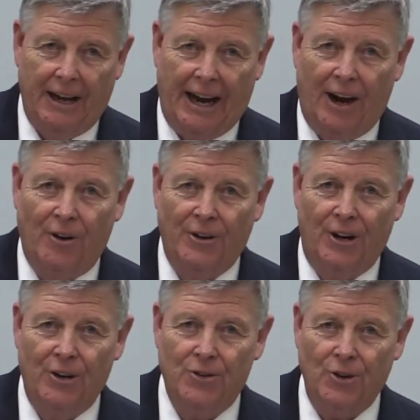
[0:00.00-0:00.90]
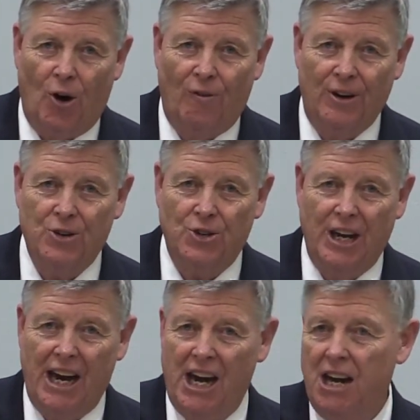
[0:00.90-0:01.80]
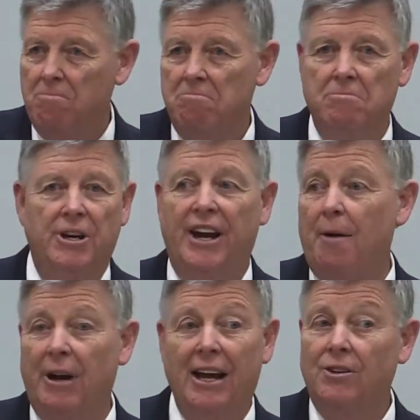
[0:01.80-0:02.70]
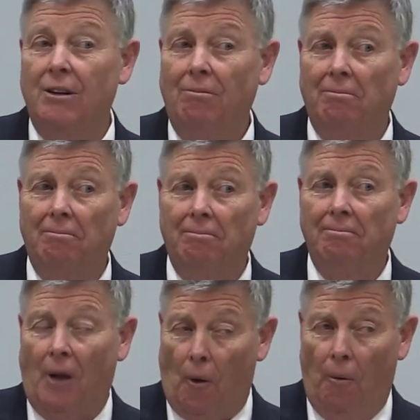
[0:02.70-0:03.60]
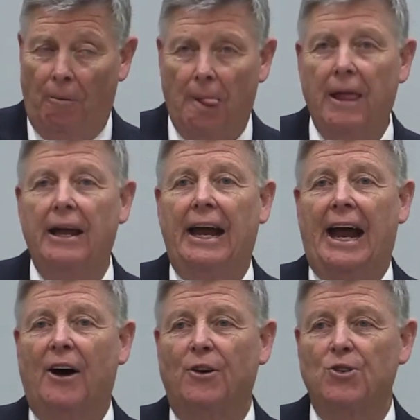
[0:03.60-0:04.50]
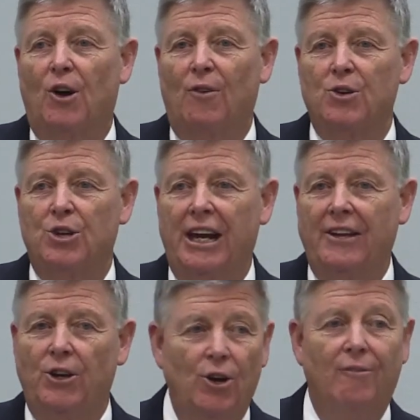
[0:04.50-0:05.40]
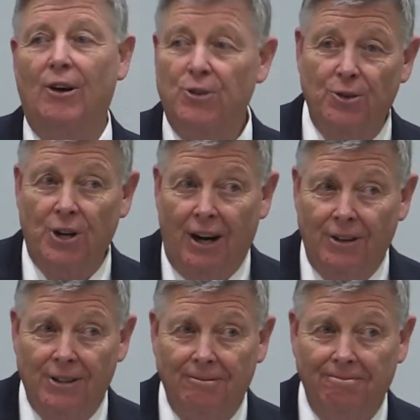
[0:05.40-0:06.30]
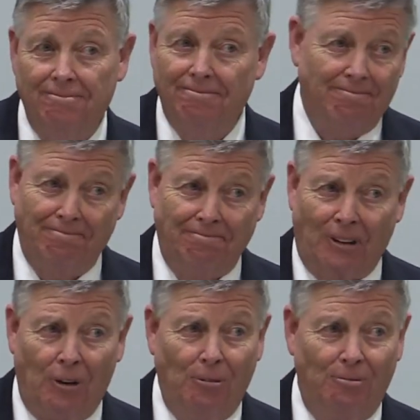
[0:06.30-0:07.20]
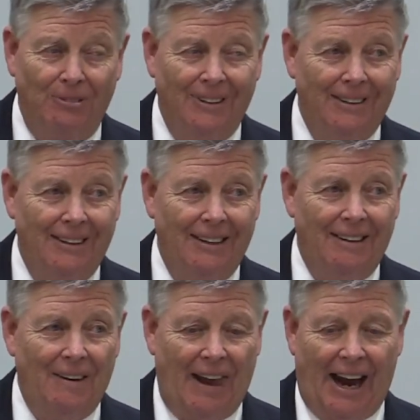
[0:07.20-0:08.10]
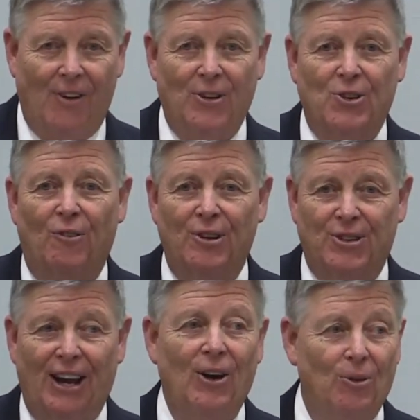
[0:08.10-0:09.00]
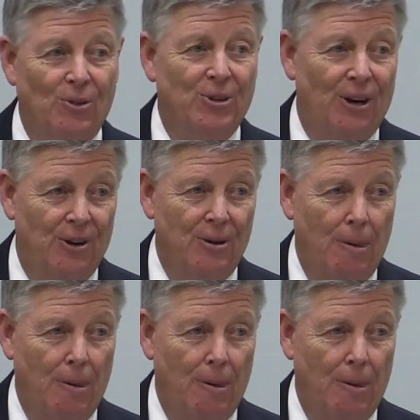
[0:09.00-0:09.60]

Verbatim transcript: Elders oversee denomination? No. Elders oversee the universal church? No. Elders oversee a local church.